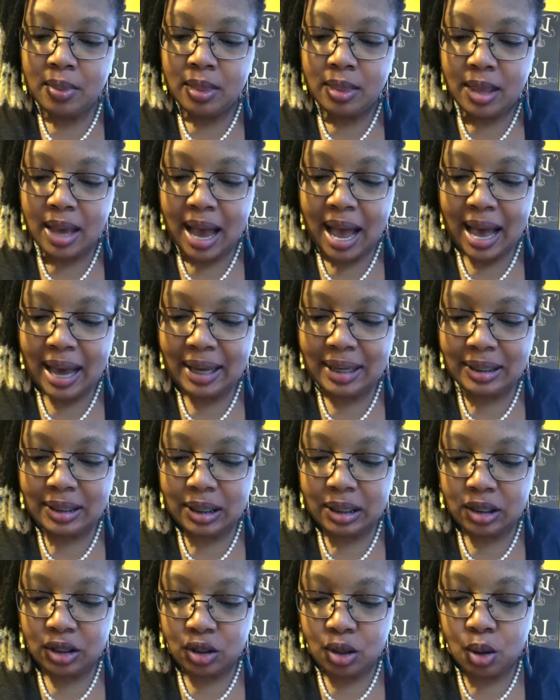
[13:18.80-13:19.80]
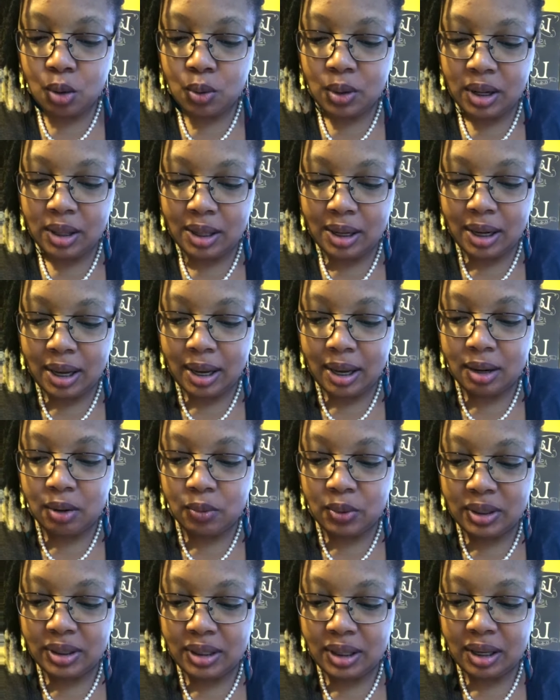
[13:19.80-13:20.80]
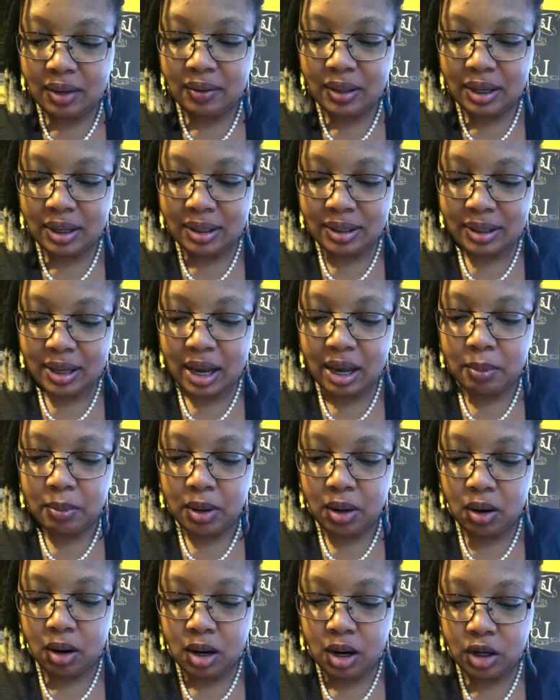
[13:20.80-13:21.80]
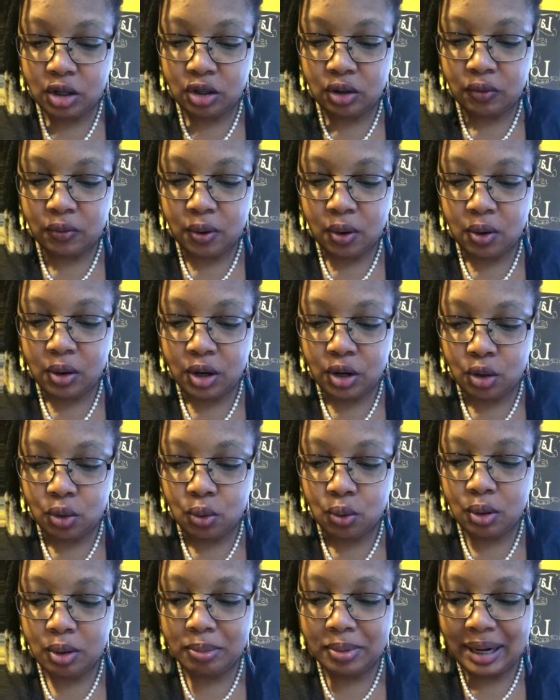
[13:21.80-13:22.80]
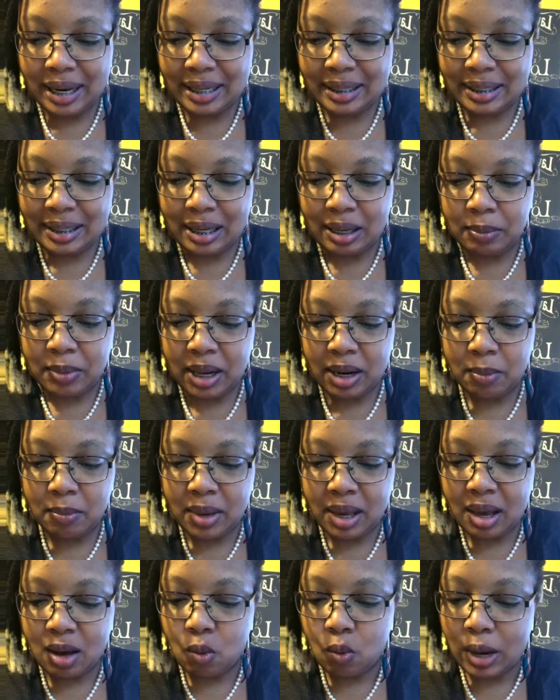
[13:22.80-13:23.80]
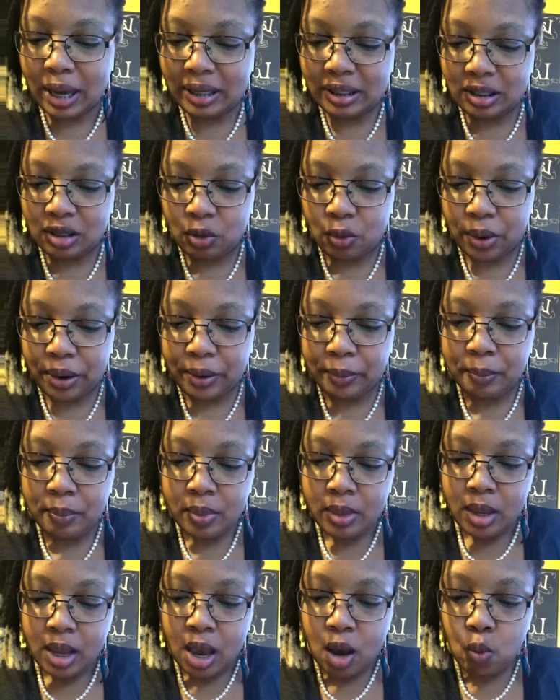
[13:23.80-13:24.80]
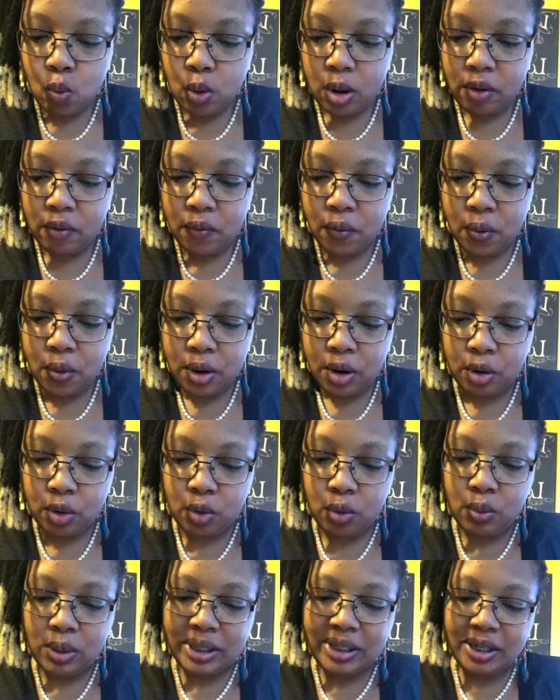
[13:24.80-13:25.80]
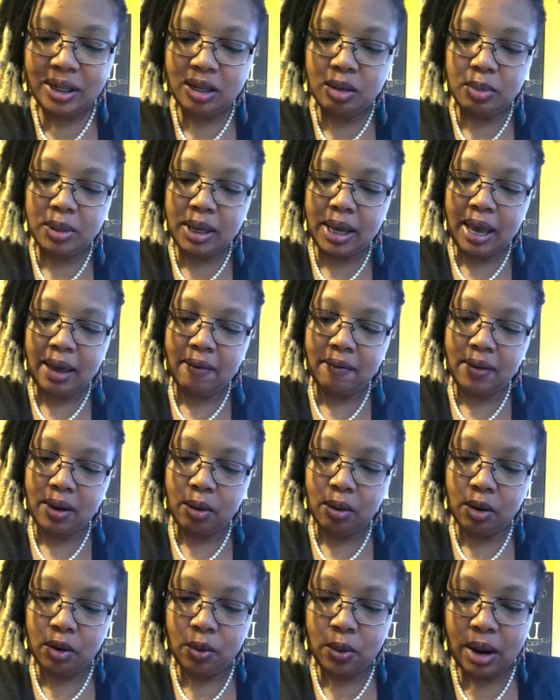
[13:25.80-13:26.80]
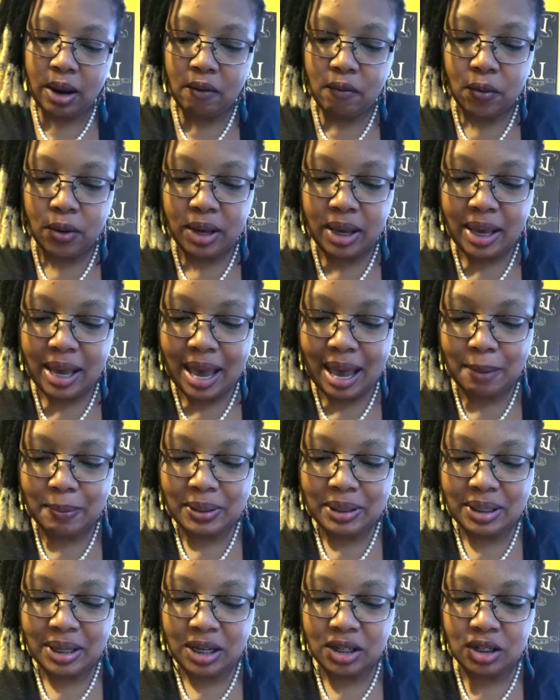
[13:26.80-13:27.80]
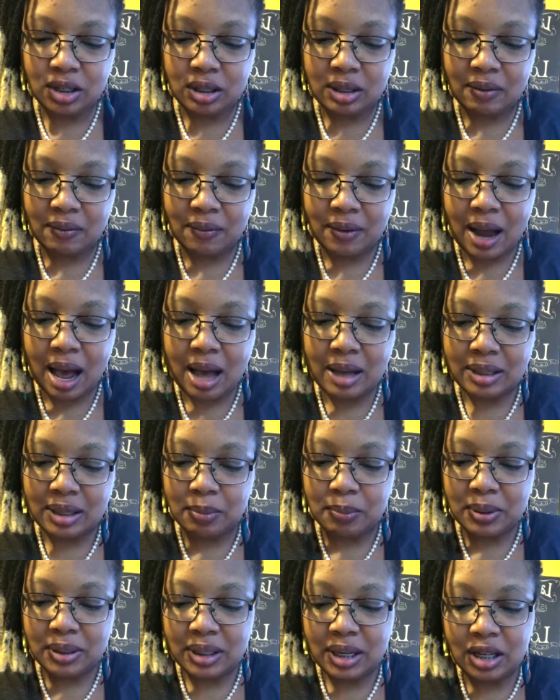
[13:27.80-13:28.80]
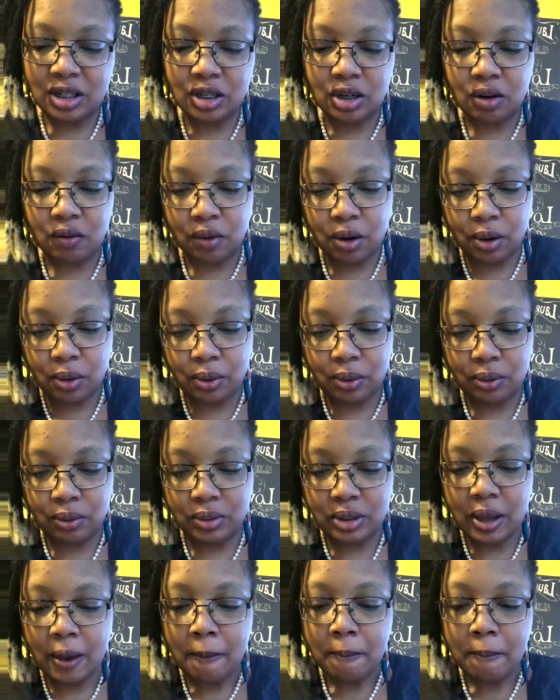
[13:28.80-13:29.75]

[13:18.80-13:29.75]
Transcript: Then Isaac sold in the land and received in the same year a hundredfold, and Yahuwah blessed him, and the man waxed great, and went forward and grew until he became very great. For he had possessions of flocks and possession of herds,